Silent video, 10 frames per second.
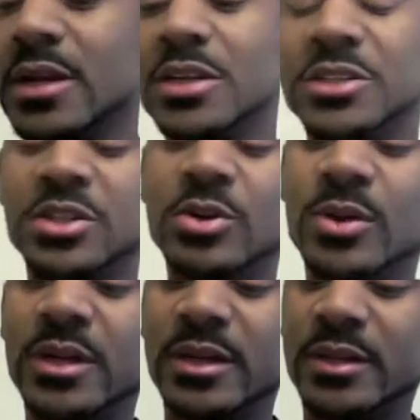
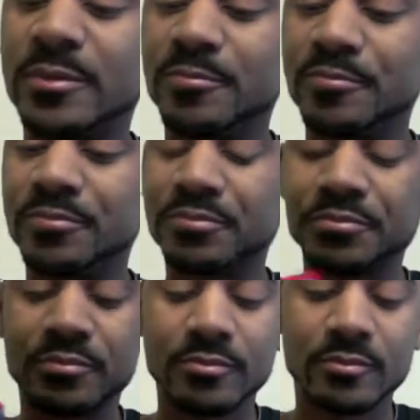So
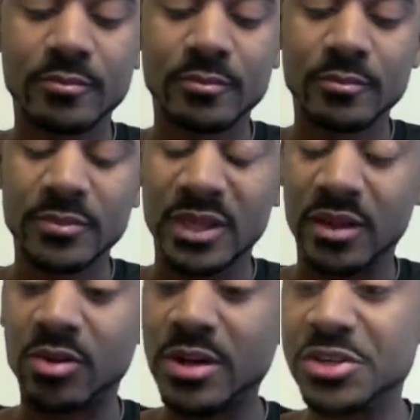
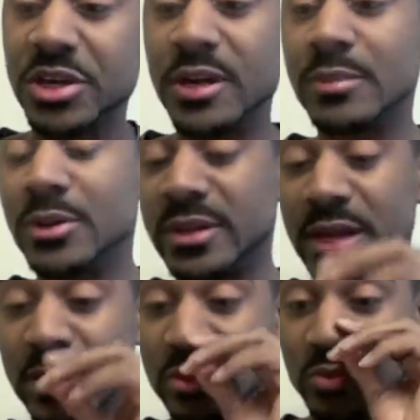great job on
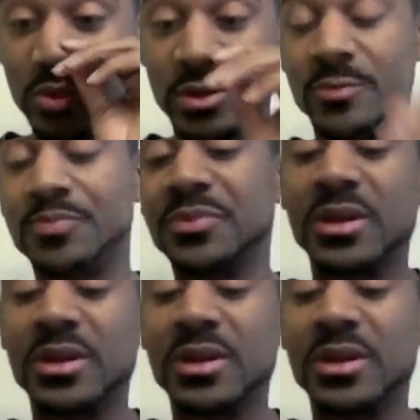that as well.